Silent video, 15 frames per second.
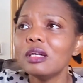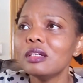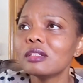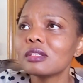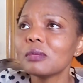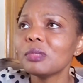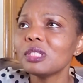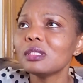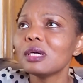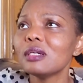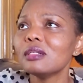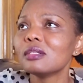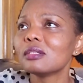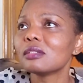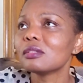somebody that
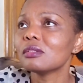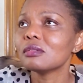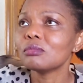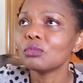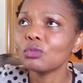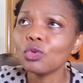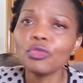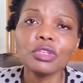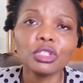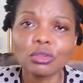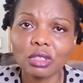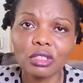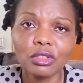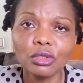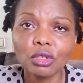is moving to
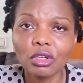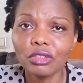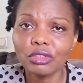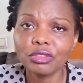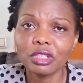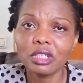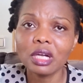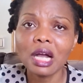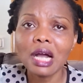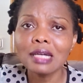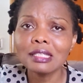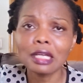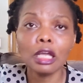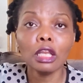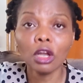a new country
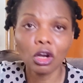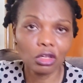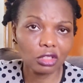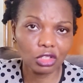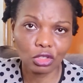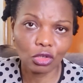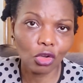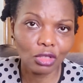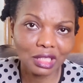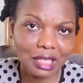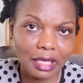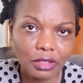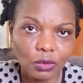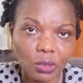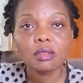has a lot to
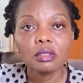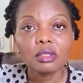contend with.